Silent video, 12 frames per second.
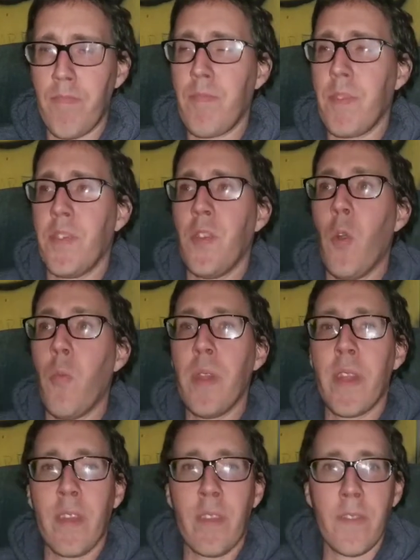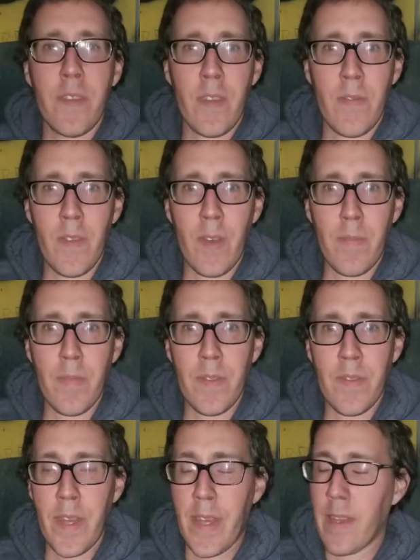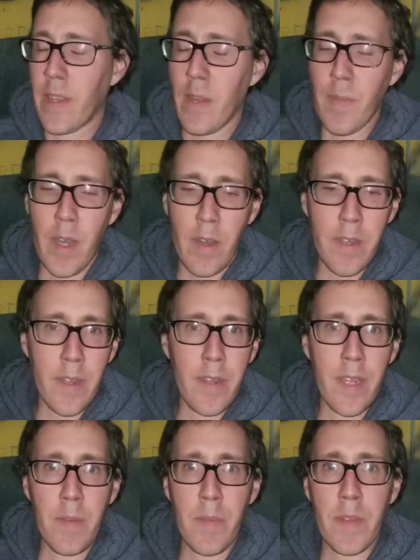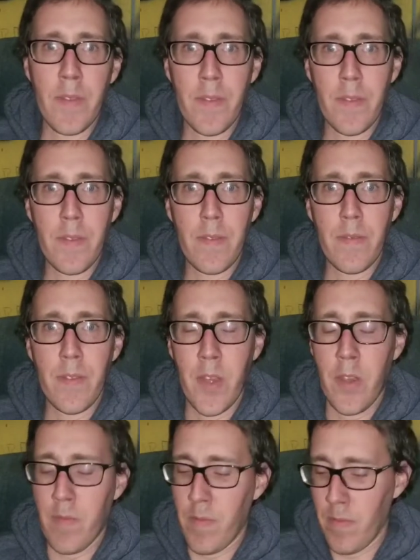just opening yourself up and saying, "Come on in, demons. You're